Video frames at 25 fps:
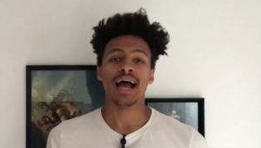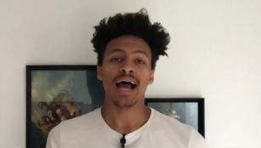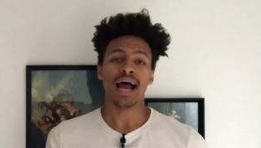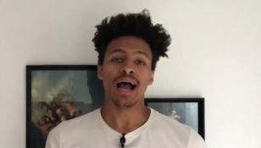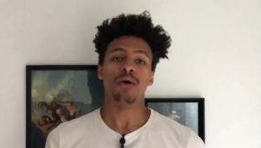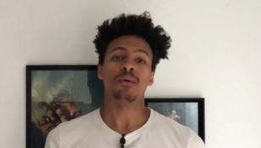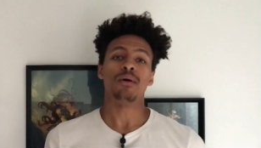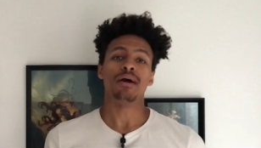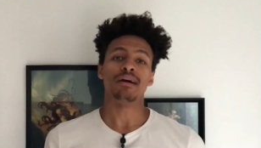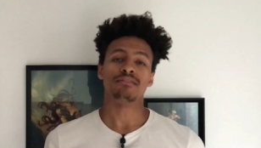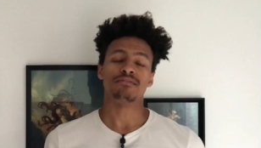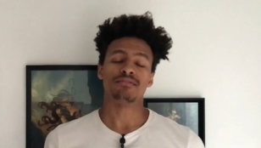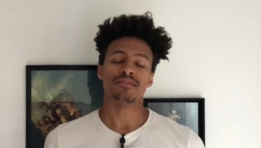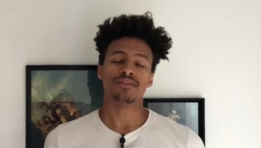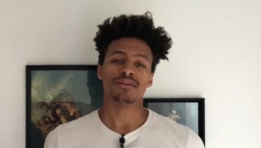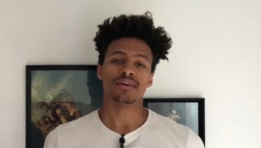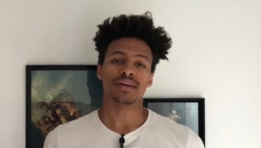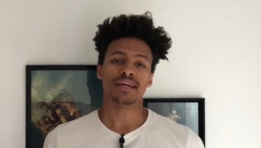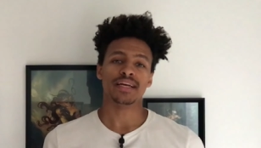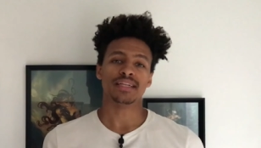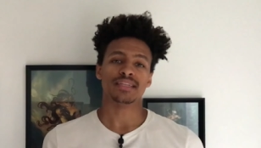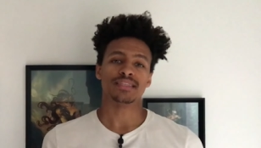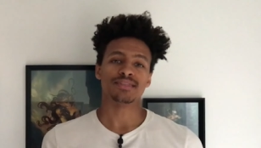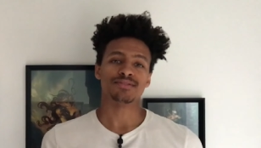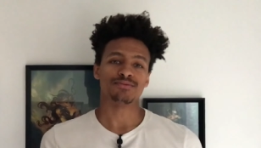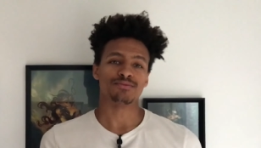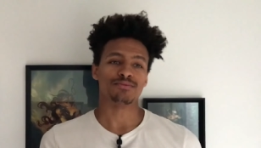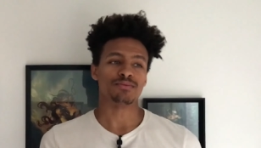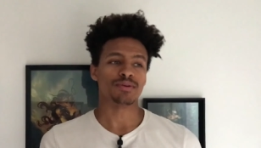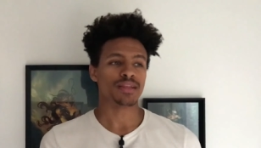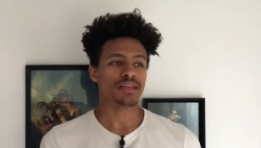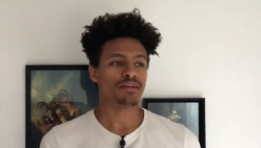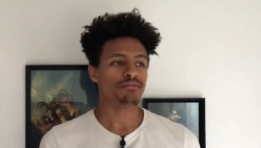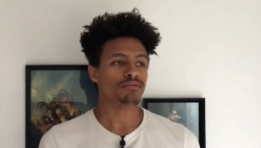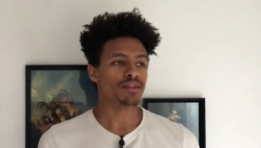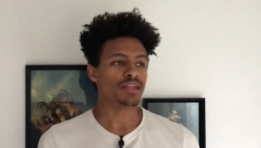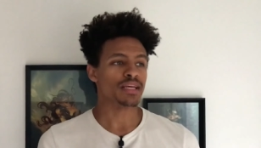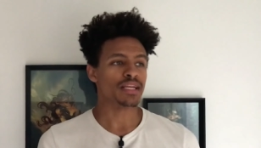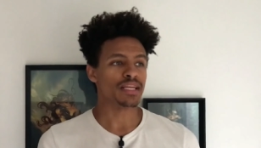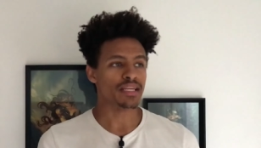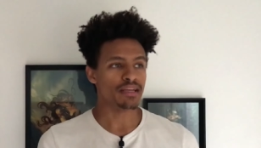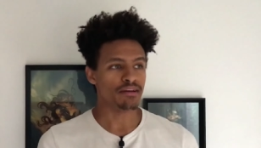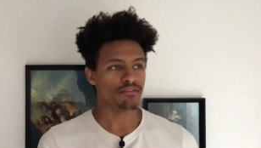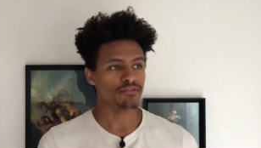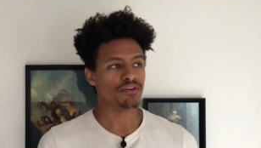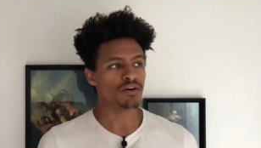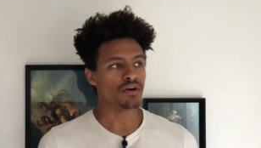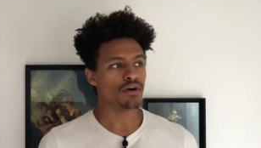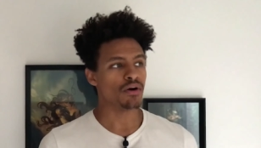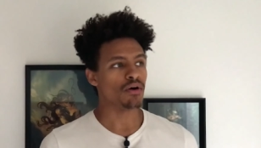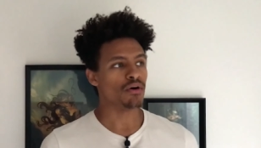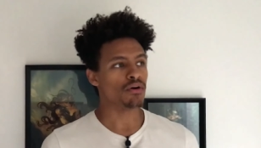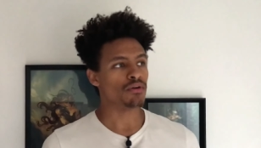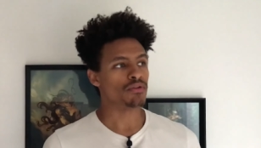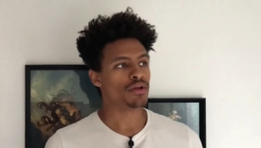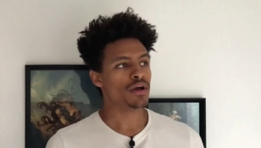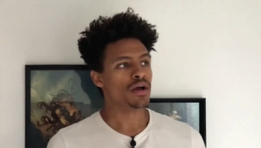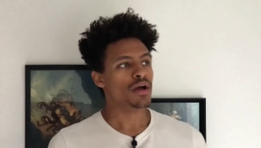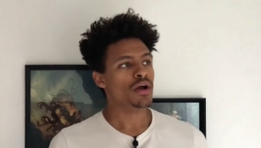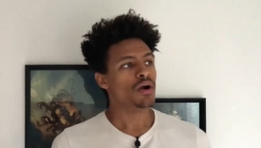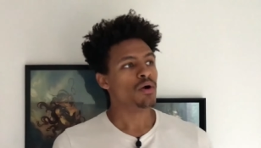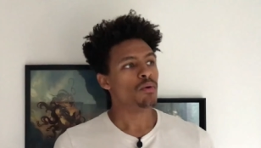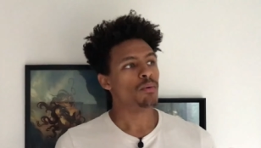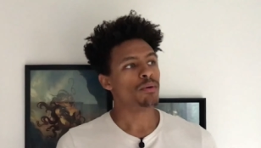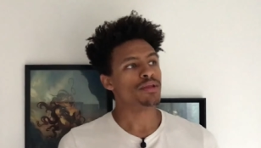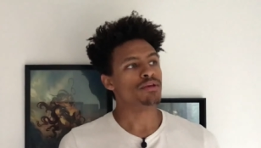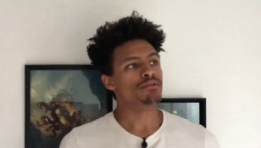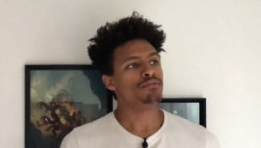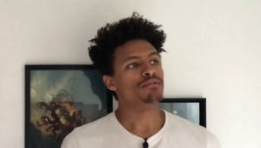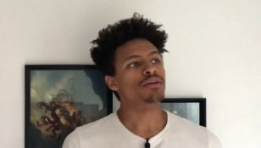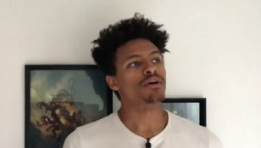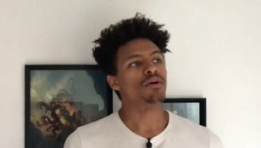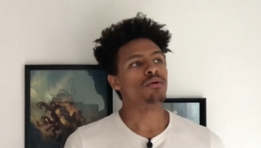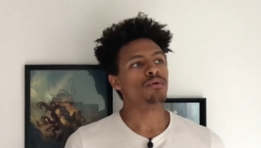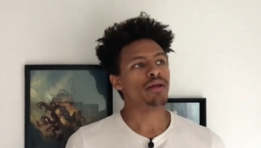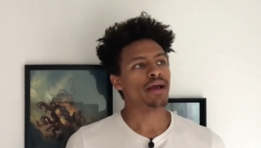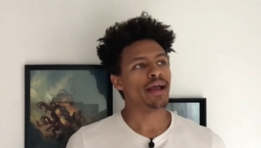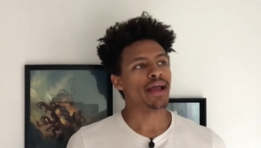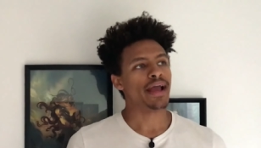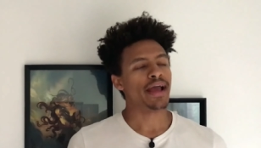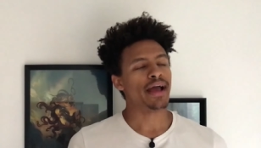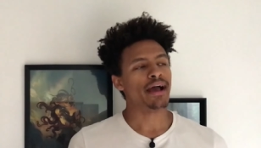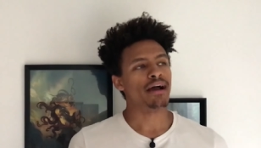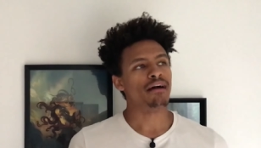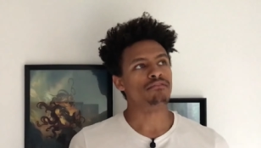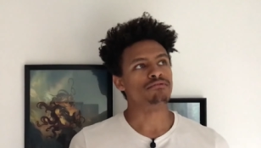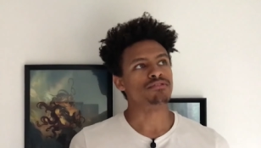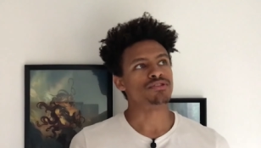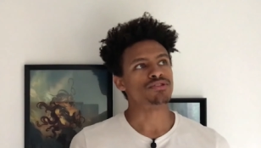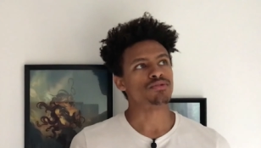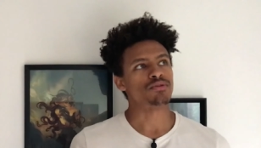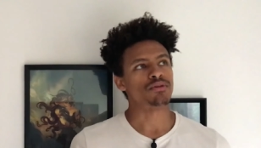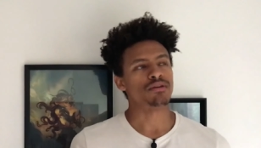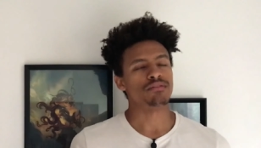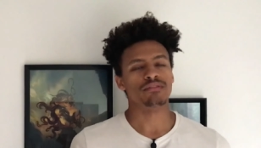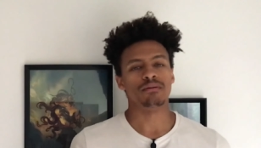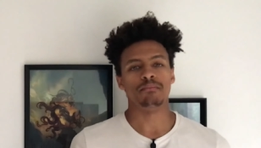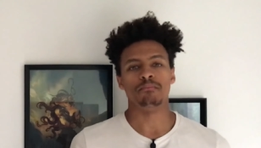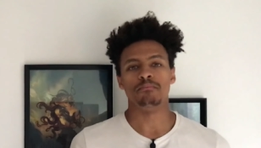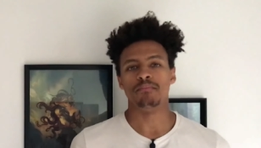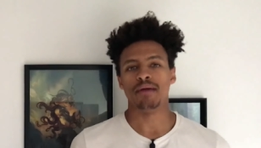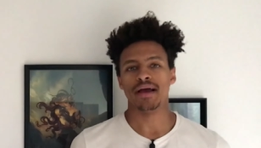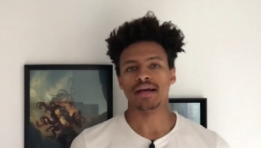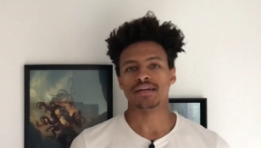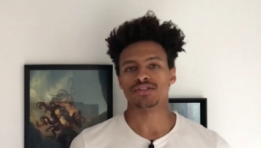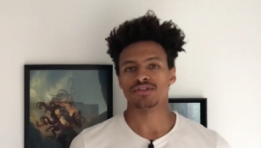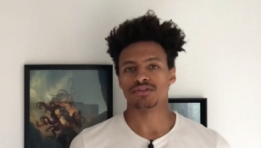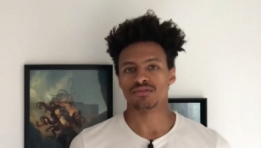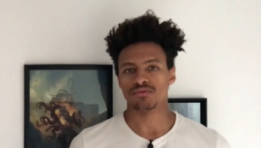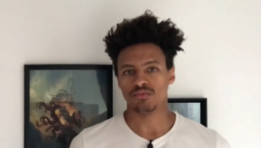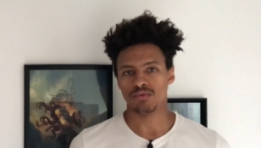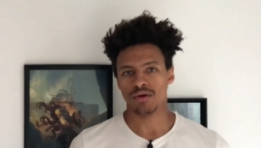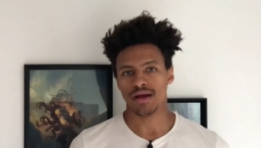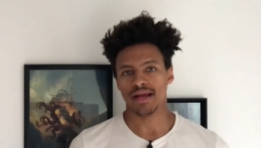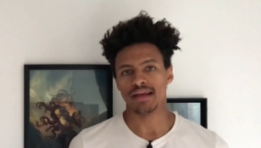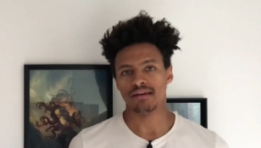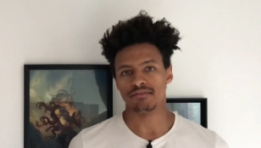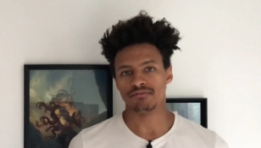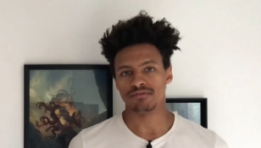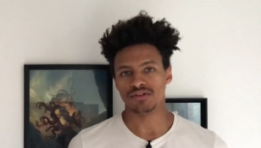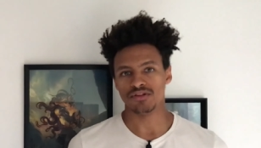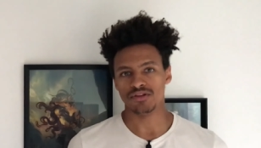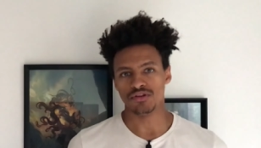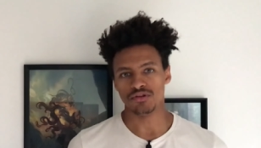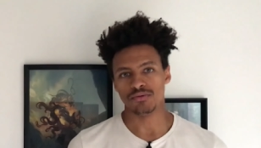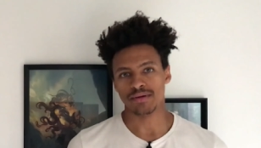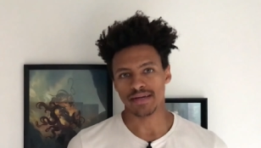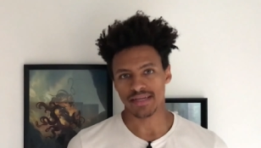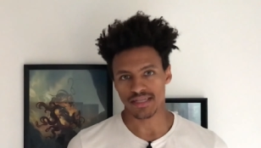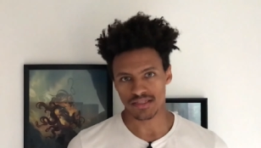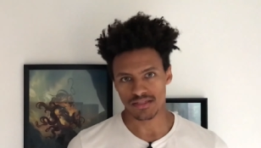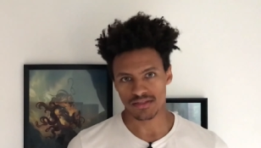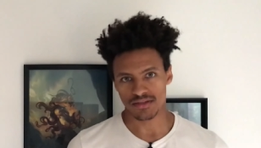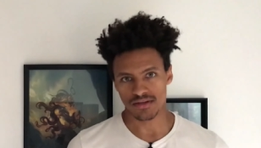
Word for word: However, it's really, really difficult when you don't have sort of a measured way of doing